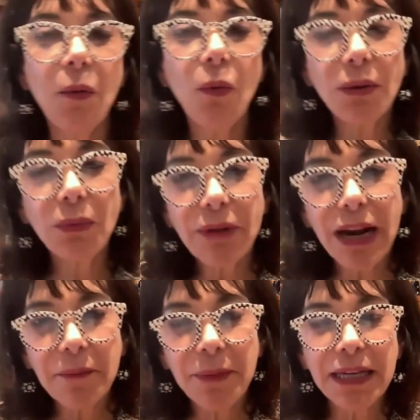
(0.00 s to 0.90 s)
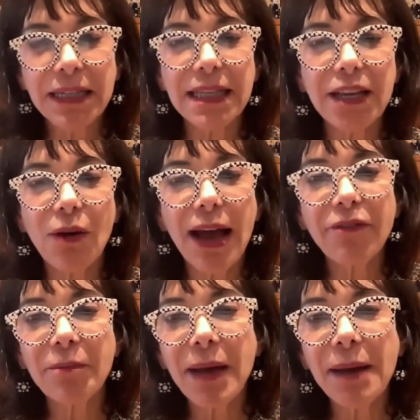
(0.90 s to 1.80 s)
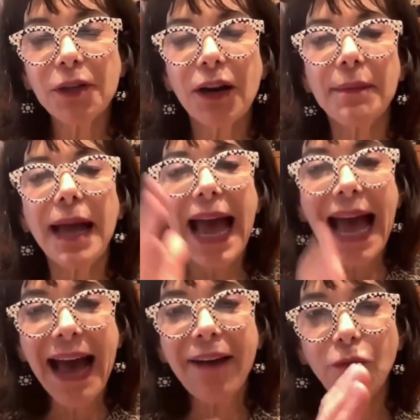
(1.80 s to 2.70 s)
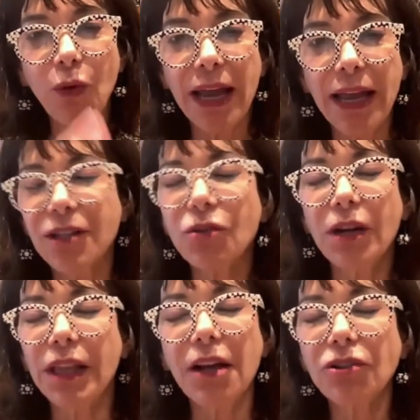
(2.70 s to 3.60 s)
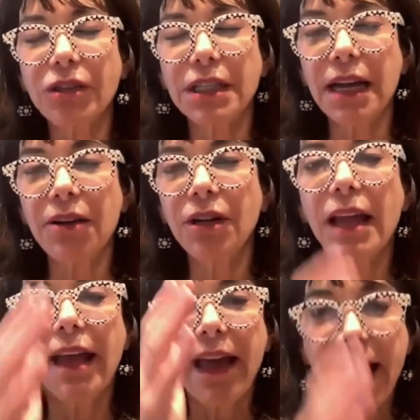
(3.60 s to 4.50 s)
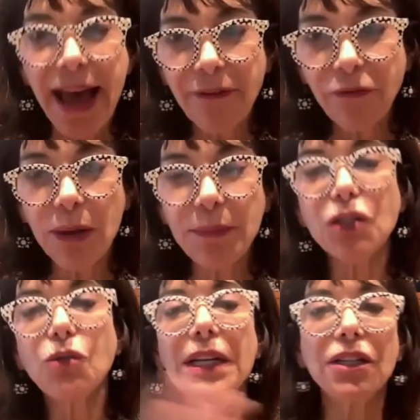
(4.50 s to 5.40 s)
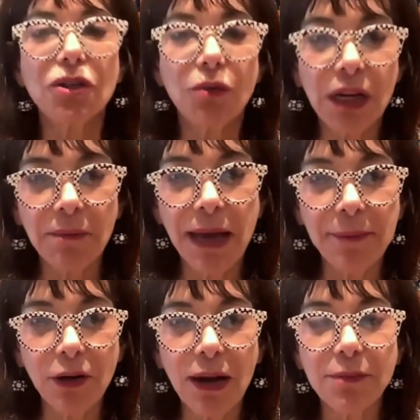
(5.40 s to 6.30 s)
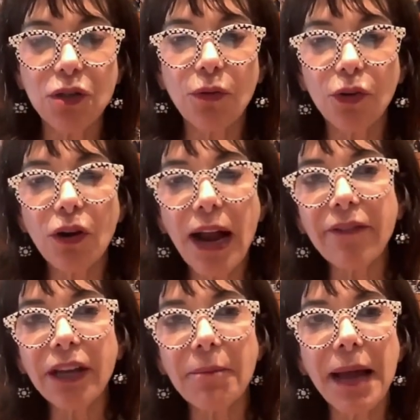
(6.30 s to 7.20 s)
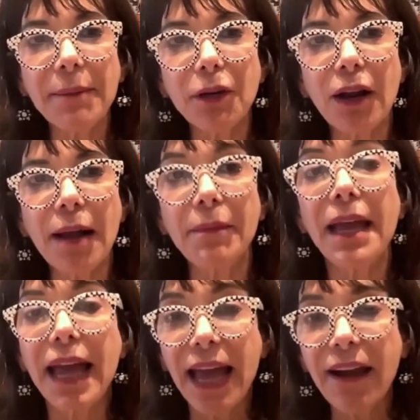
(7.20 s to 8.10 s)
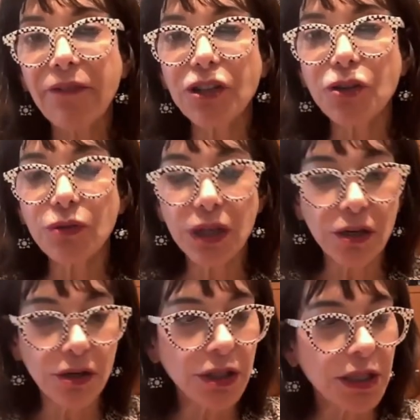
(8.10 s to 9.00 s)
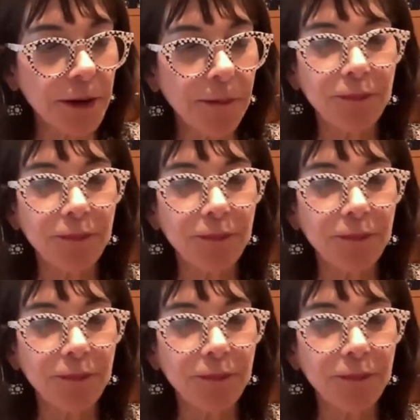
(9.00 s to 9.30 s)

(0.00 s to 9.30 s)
What we recommend is that you have the mammogram halfway, sorry, the ultrasound halfway between screening mammograms. So if you're having a mammogram every two years